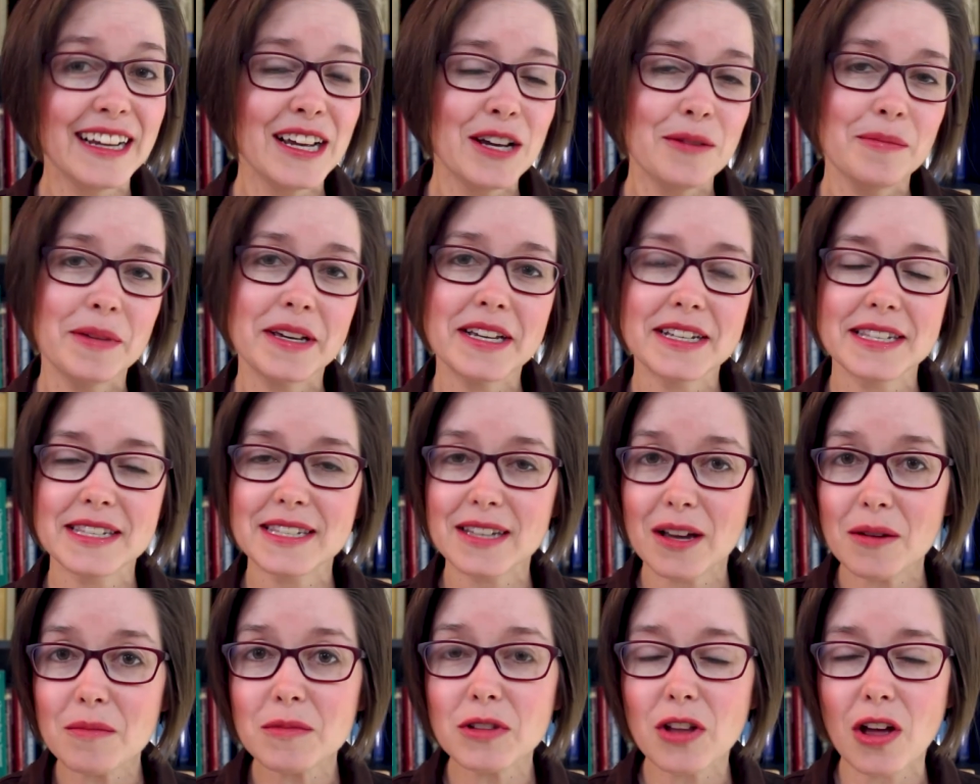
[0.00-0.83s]
because
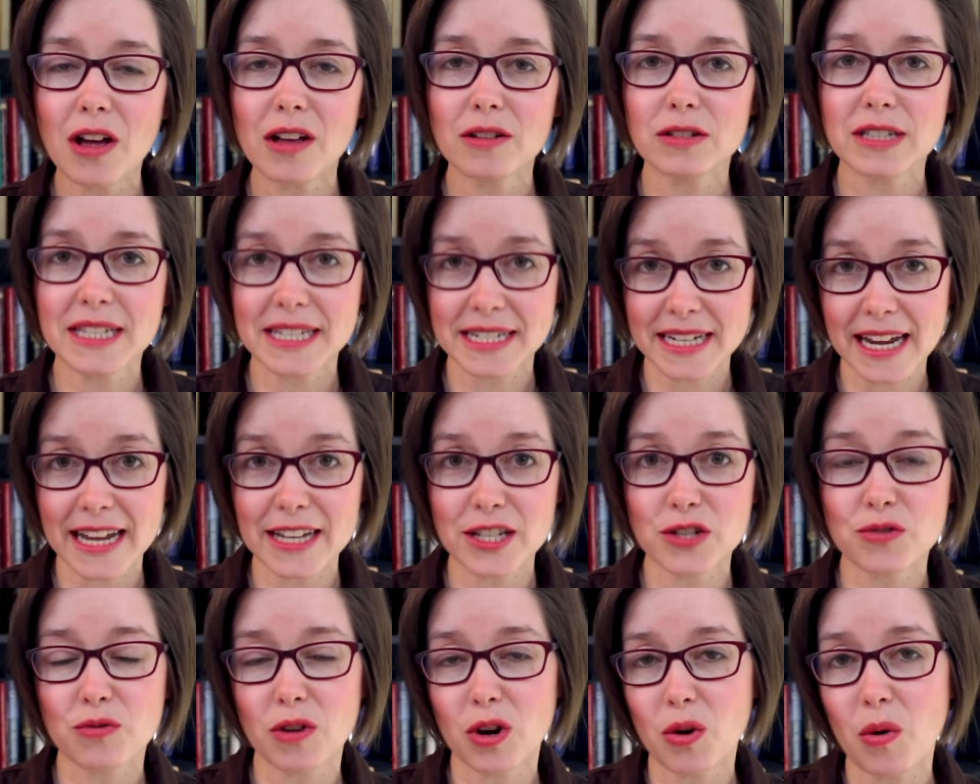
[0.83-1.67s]
some
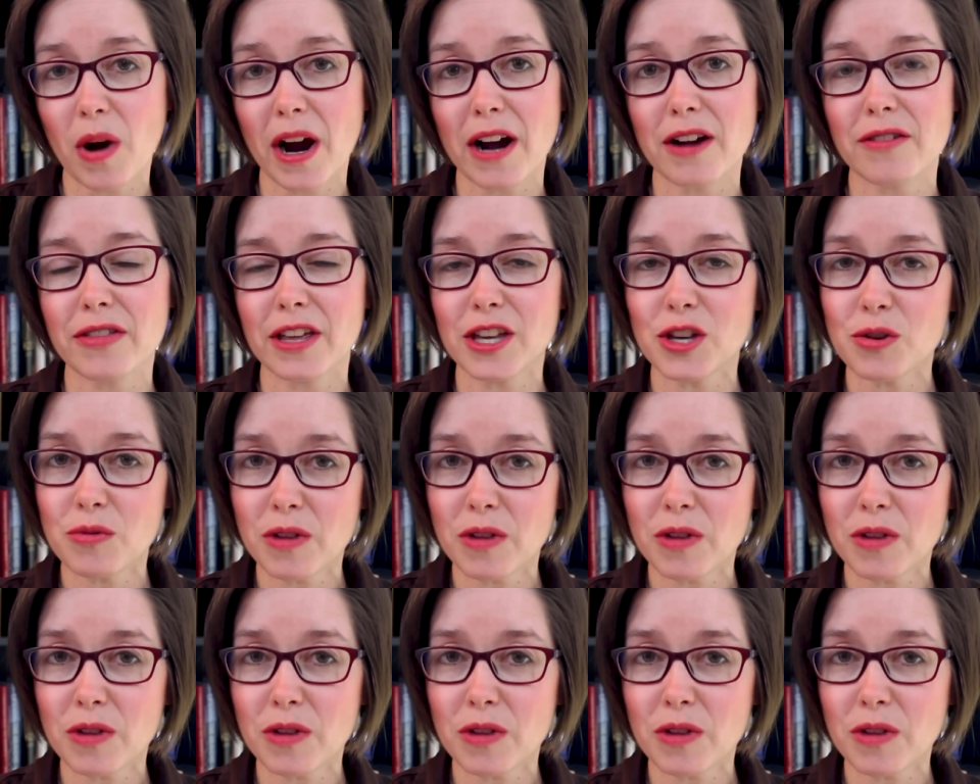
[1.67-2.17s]
states require that you